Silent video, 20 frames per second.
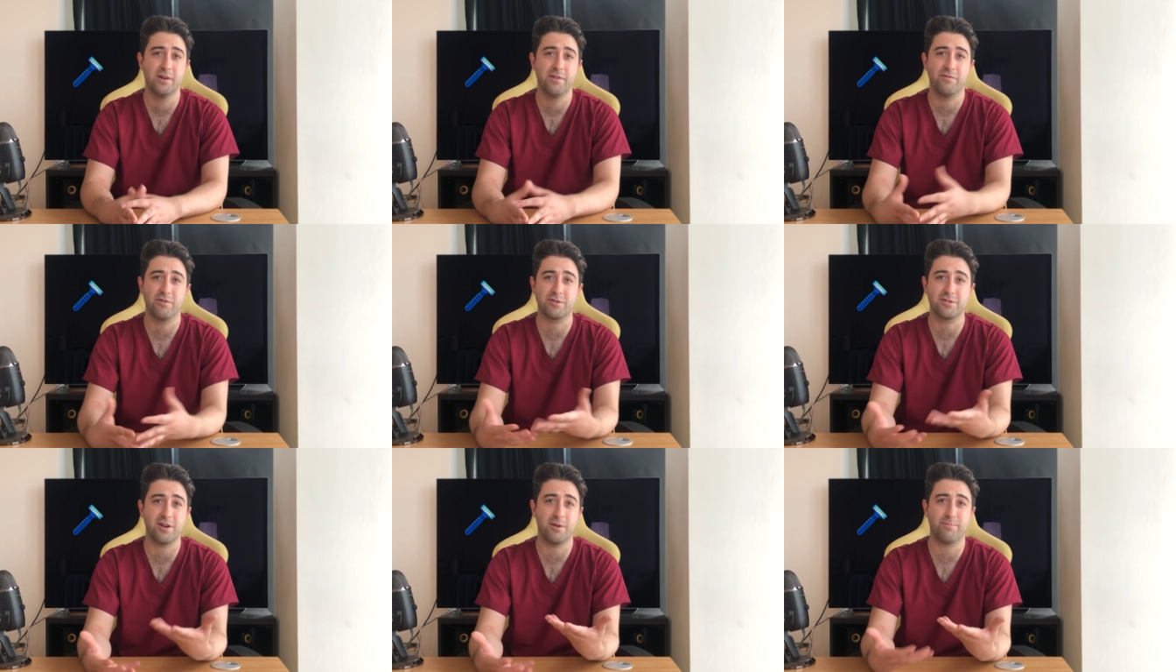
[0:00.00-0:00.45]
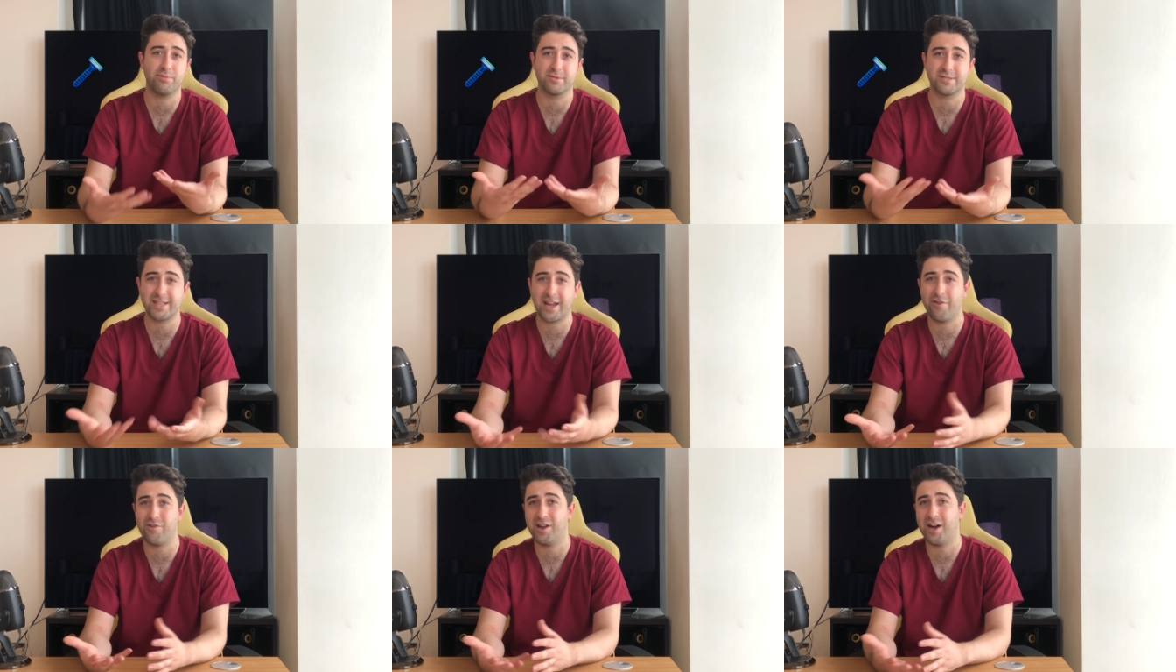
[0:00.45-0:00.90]
for example
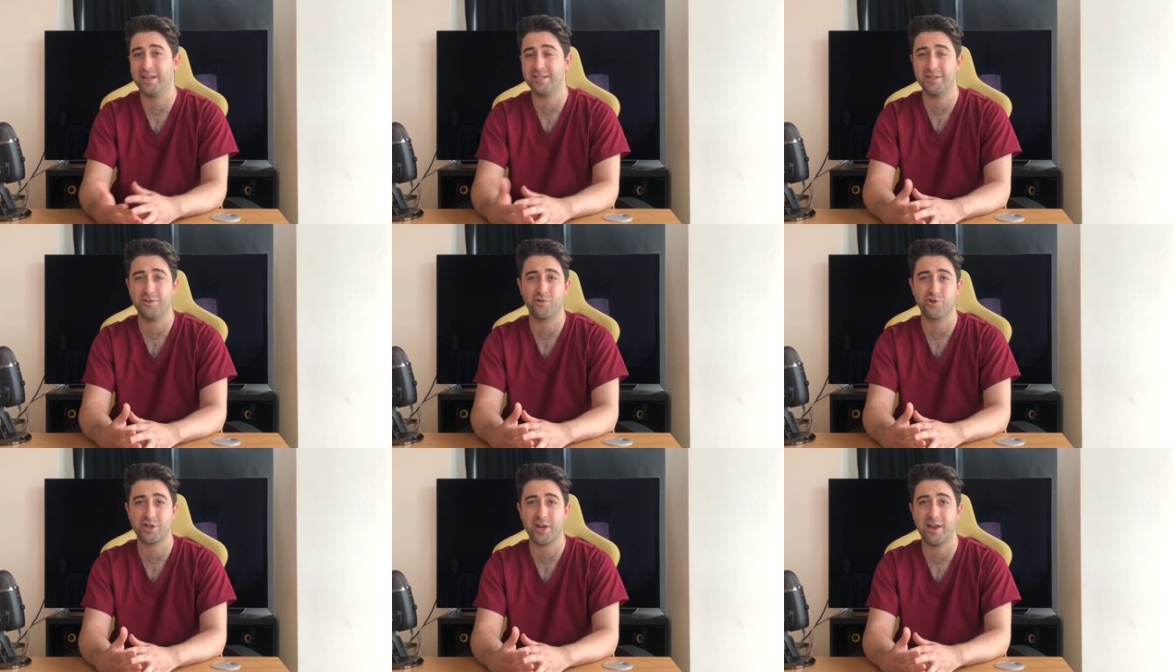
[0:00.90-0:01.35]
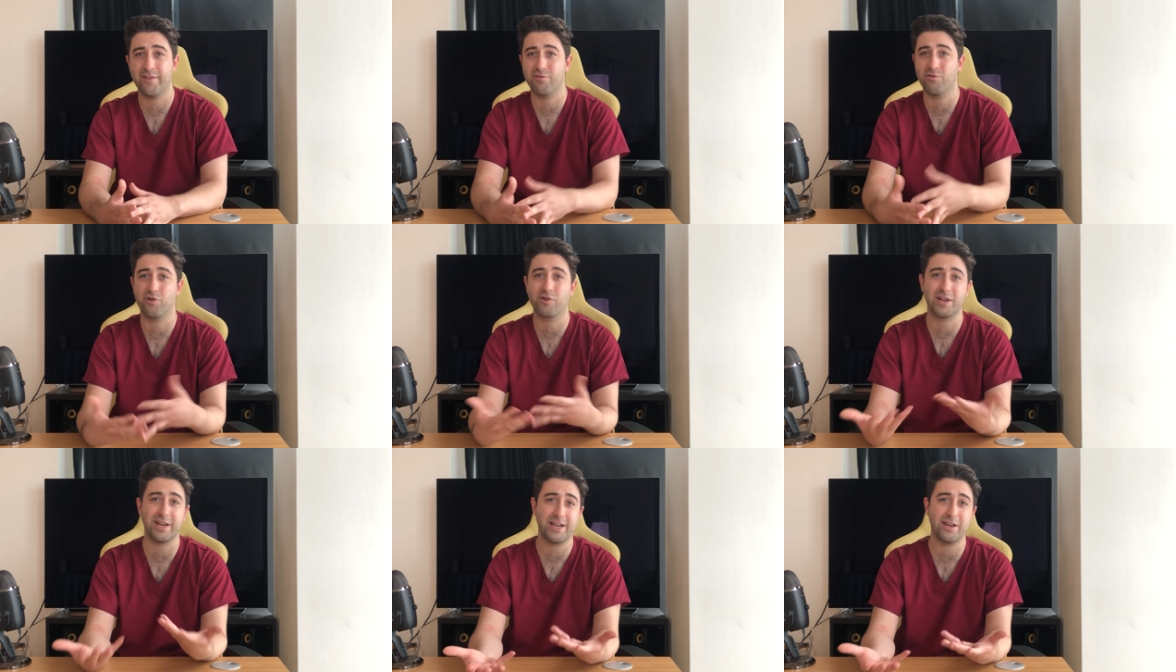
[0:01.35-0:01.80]
sterilising your shaver
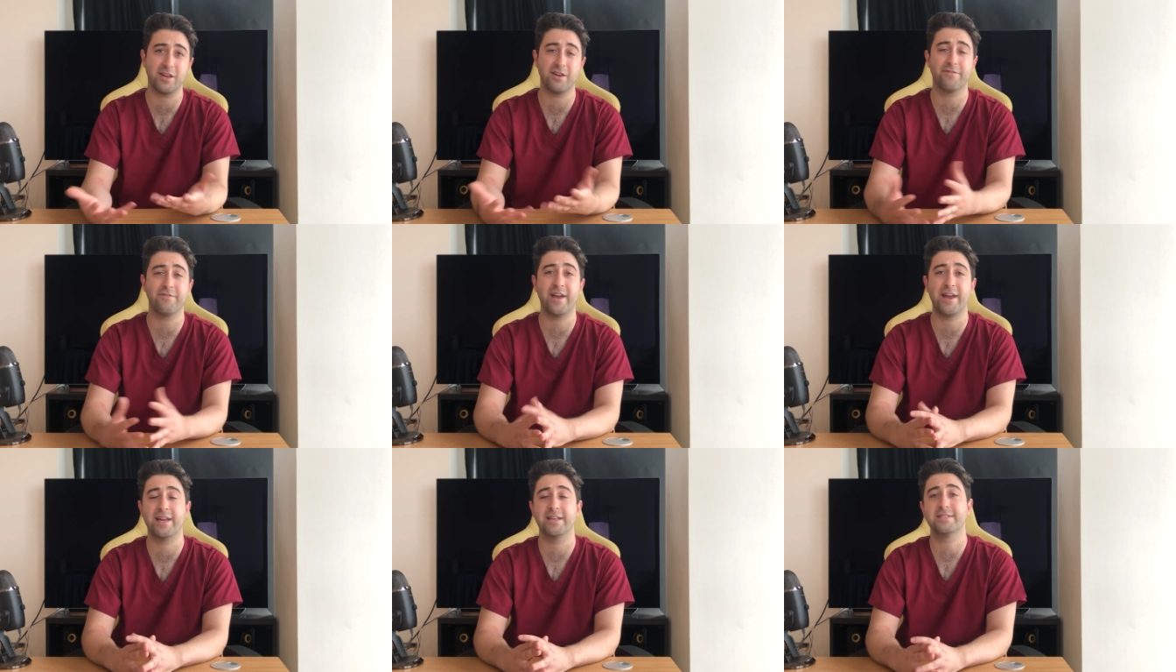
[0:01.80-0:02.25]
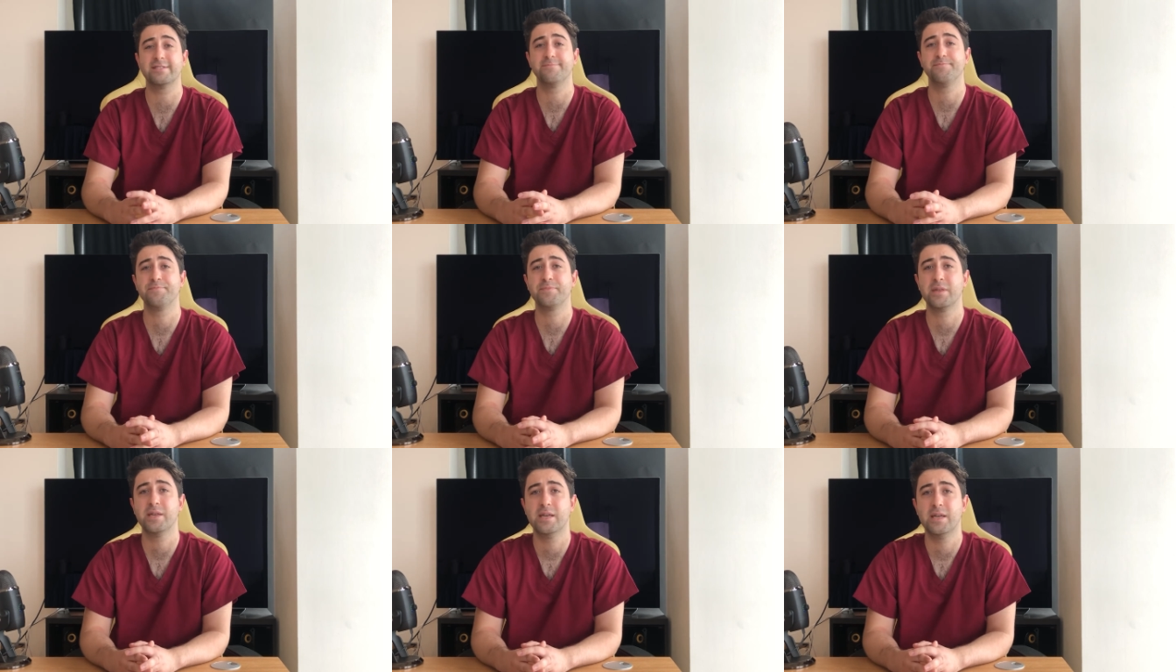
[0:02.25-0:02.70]
or cleaning your
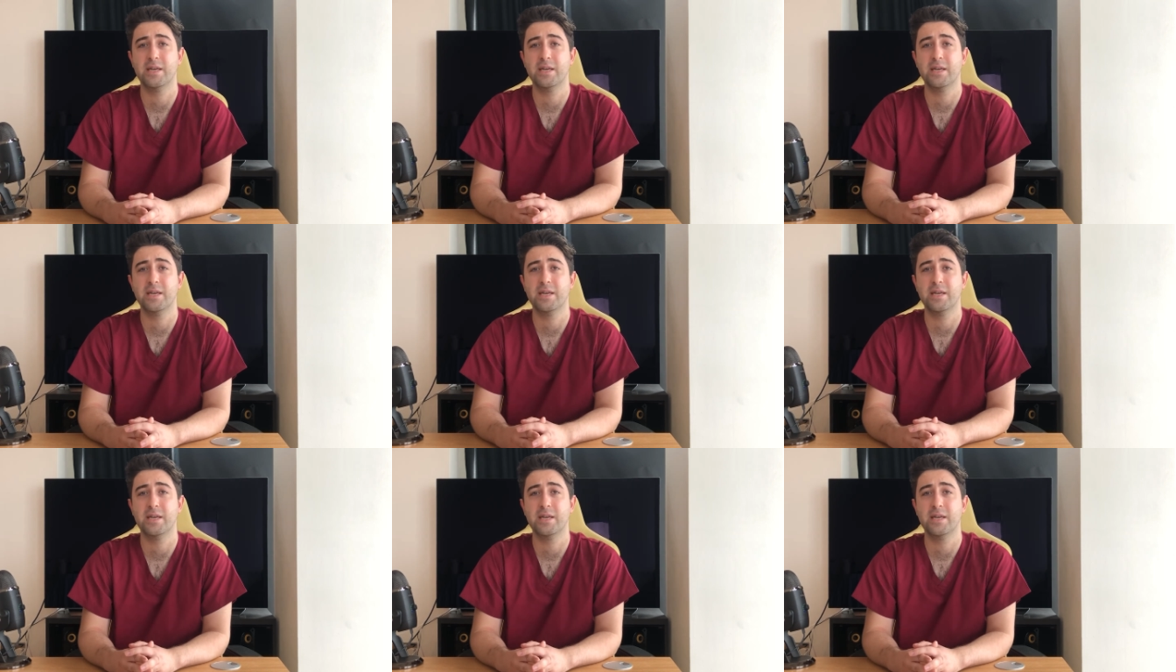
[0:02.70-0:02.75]
face.